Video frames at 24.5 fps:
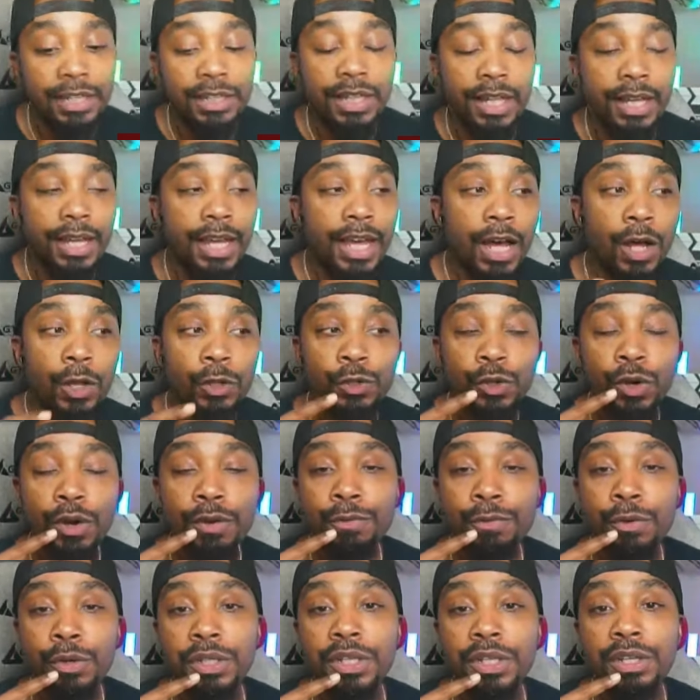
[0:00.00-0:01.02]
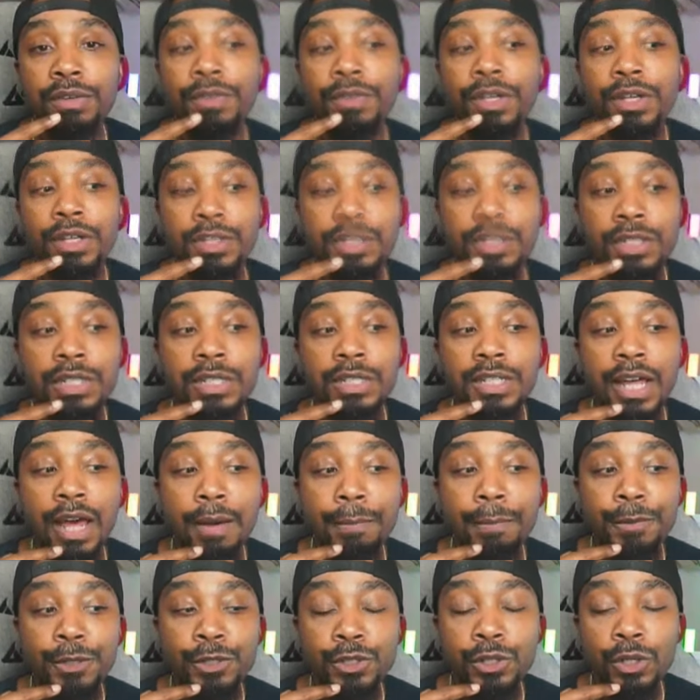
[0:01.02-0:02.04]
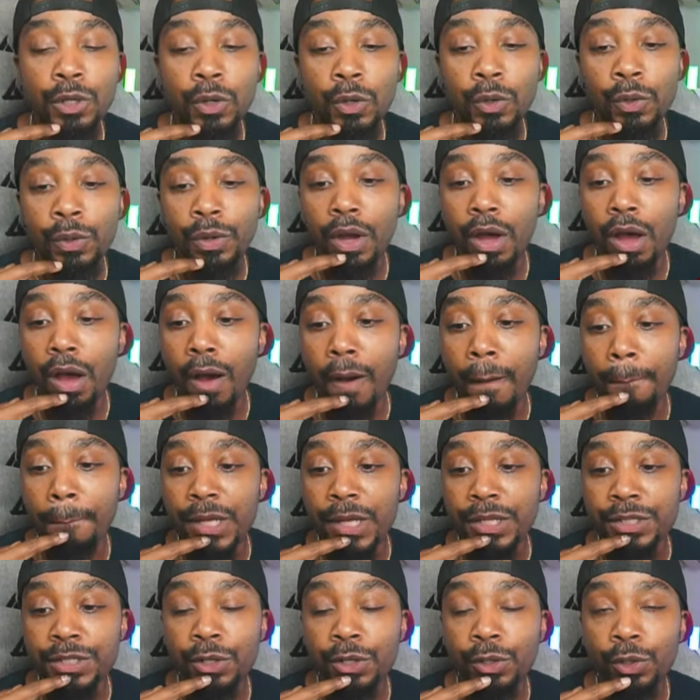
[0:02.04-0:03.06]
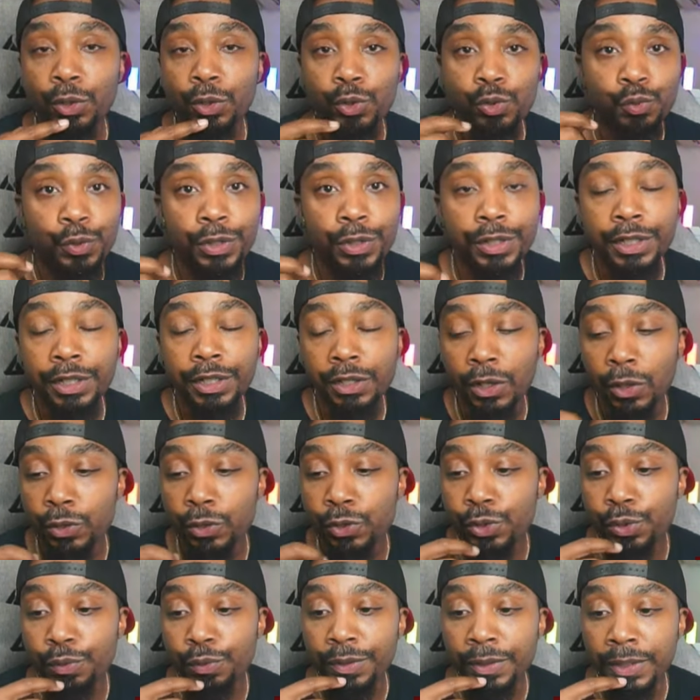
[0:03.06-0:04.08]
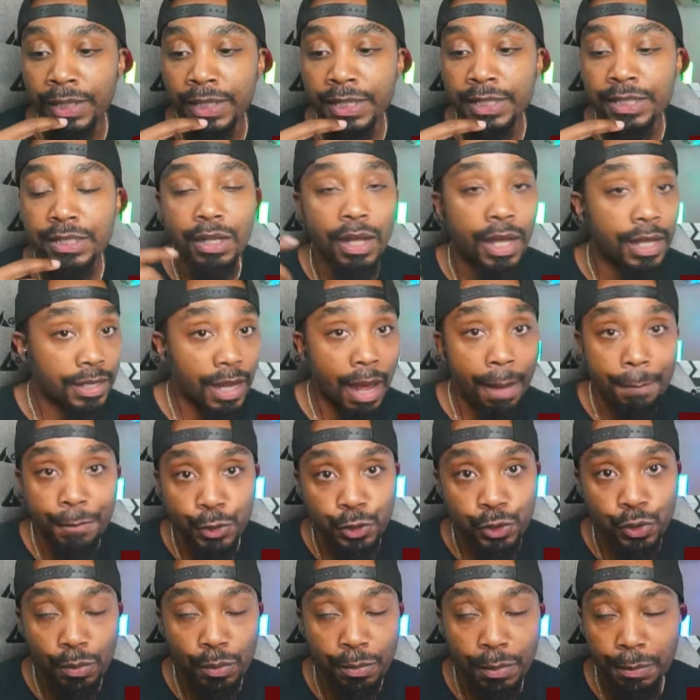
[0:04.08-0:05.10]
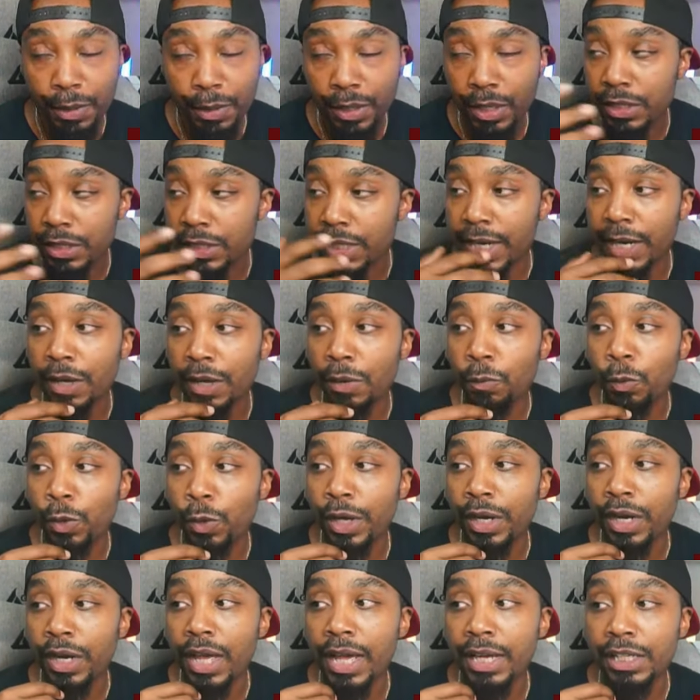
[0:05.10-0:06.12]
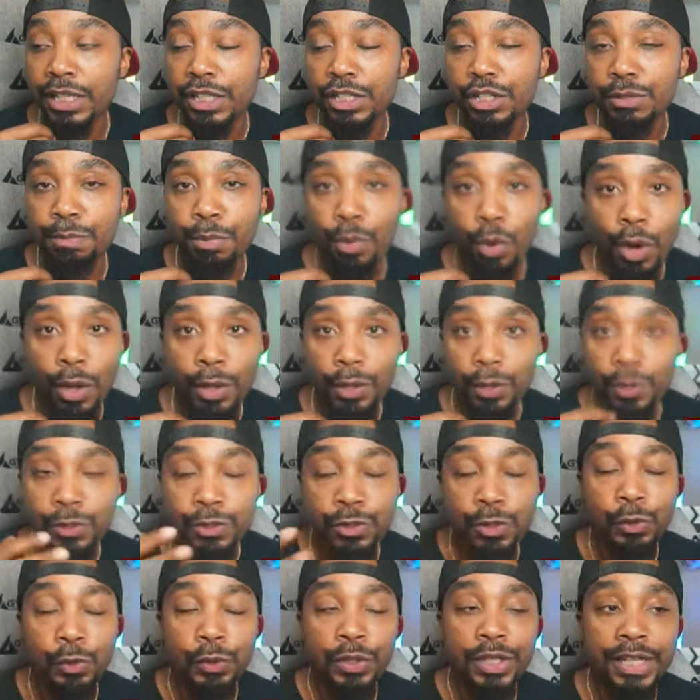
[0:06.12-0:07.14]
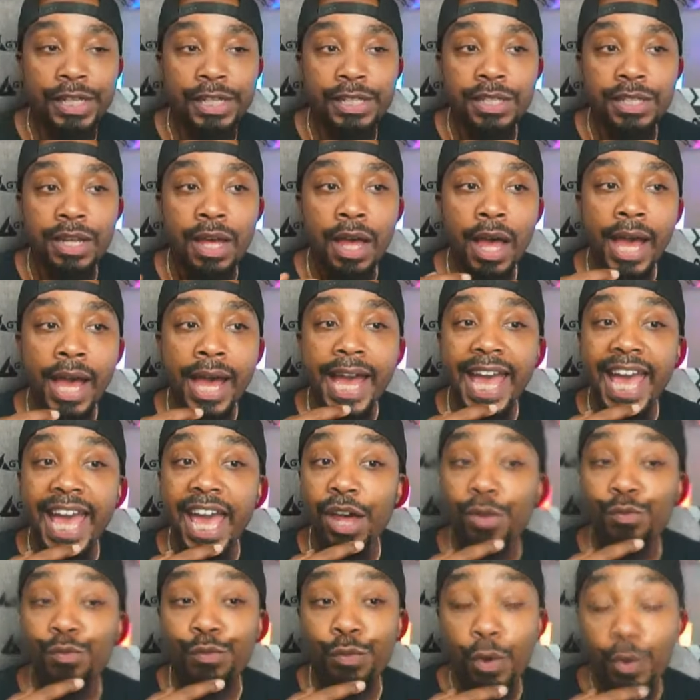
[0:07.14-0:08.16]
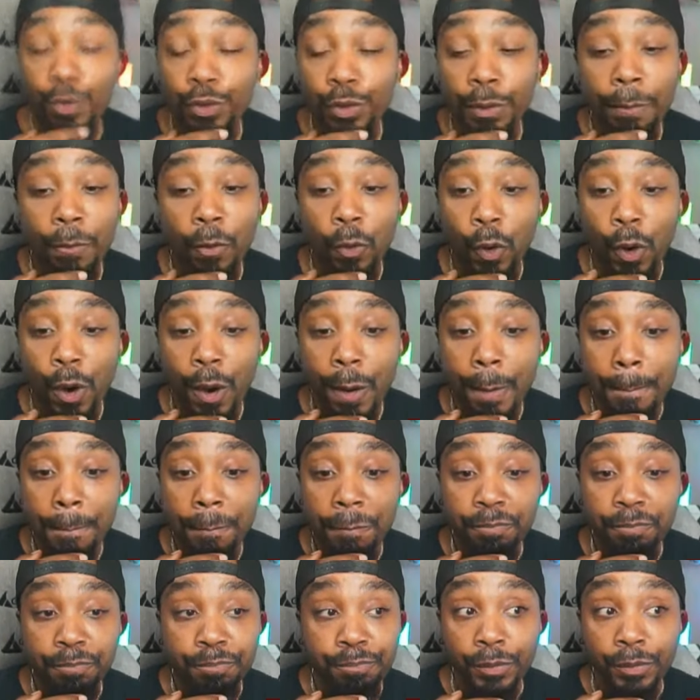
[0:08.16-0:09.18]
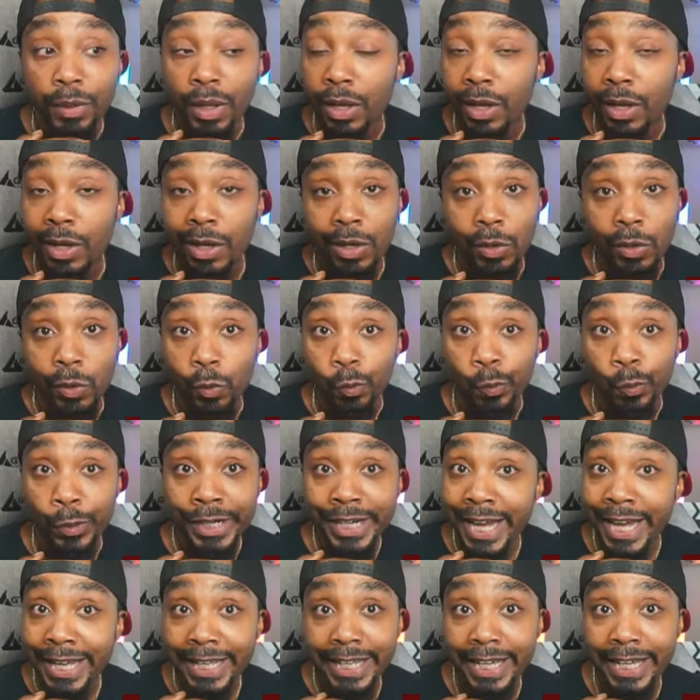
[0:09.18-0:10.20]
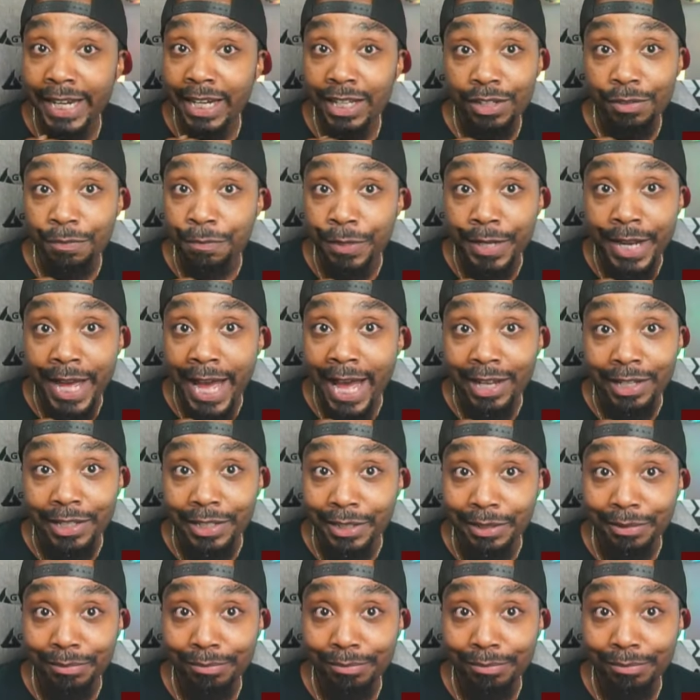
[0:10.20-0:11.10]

held off on giving us this episode until it was really close to release. I'm assuming because they didn't want any spoilers or leaks. And furthermore, We're not getting the finale.